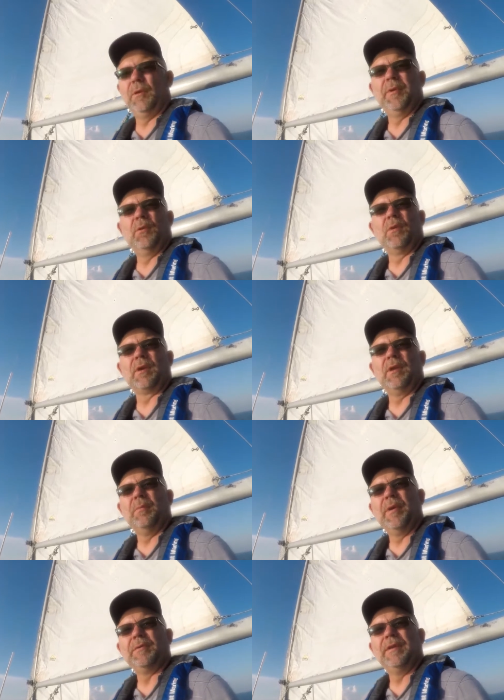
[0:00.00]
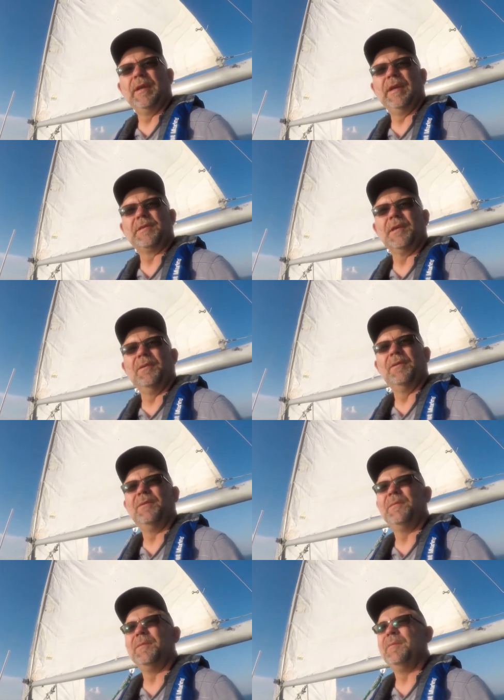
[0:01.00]
bit of work on the boat today, so
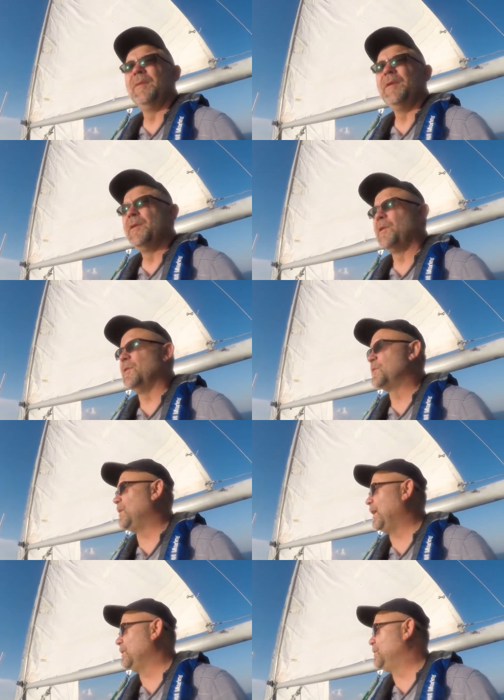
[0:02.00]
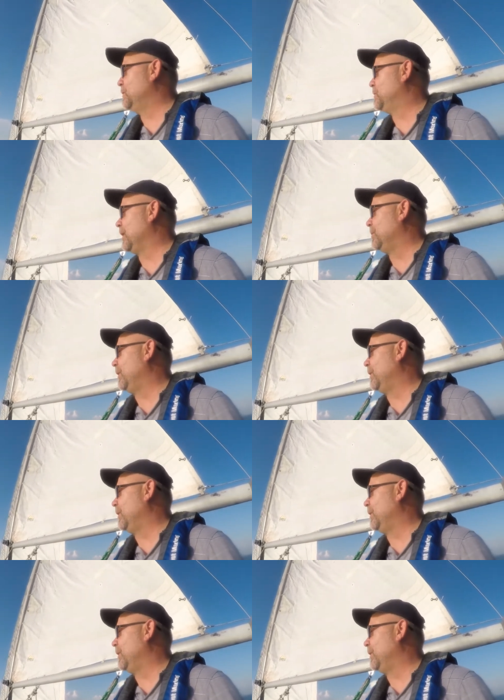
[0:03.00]
couldn't stay out too terribly